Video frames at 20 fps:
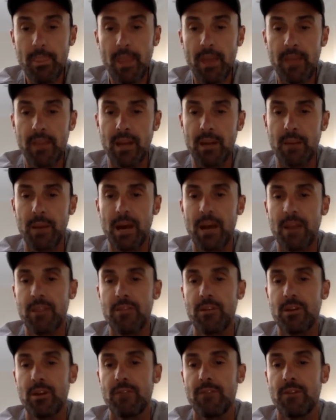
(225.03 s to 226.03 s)
And then about
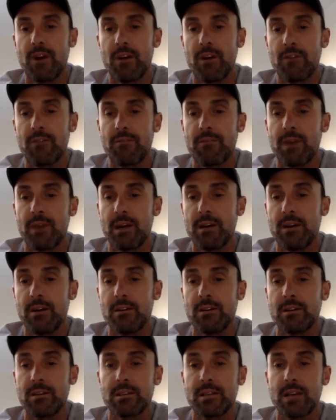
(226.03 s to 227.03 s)
35
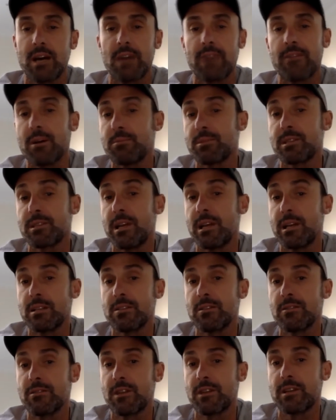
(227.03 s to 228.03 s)
staff upstairs
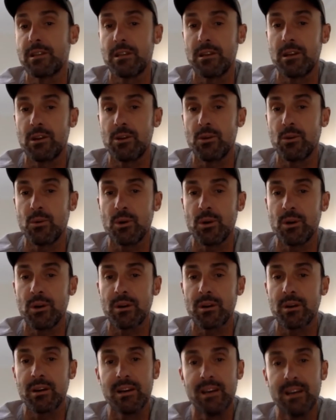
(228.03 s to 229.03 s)
have continued to
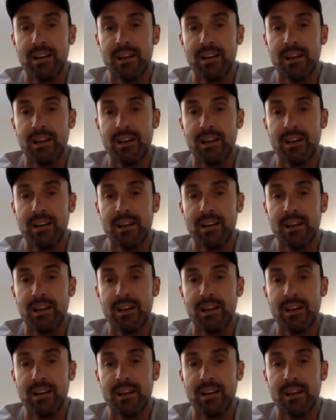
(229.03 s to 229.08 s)
work